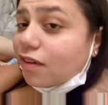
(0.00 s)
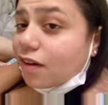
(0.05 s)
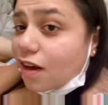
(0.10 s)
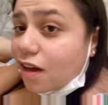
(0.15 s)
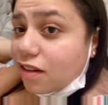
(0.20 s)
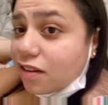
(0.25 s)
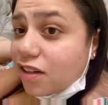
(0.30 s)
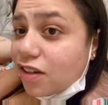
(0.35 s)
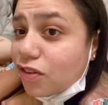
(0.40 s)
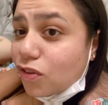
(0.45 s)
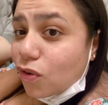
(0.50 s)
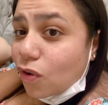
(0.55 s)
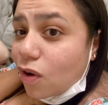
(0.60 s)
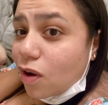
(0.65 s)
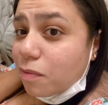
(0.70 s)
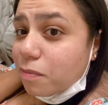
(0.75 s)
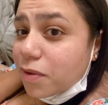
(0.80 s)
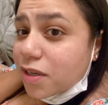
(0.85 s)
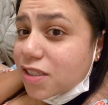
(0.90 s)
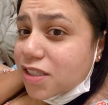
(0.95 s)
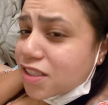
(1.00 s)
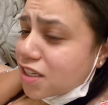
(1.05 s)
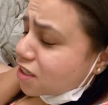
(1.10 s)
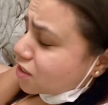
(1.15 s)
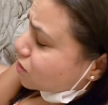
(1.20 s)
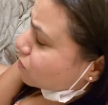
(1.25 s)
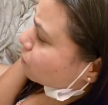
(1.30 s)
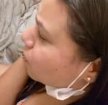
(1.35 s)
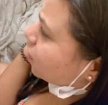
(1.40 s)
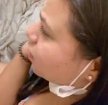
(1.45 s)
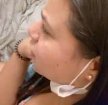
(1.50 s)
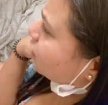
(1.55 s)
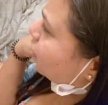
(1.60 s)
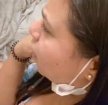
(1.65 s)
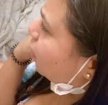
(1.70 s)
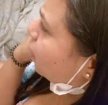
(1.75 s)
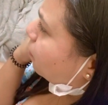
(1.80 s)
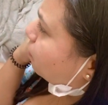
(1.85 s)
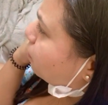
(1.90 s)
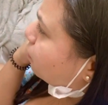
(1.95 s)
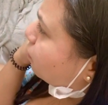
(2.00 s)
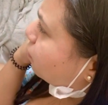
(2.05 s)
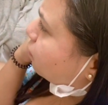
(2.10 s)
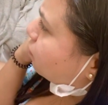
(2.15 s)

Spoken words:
Nandito kami since what time?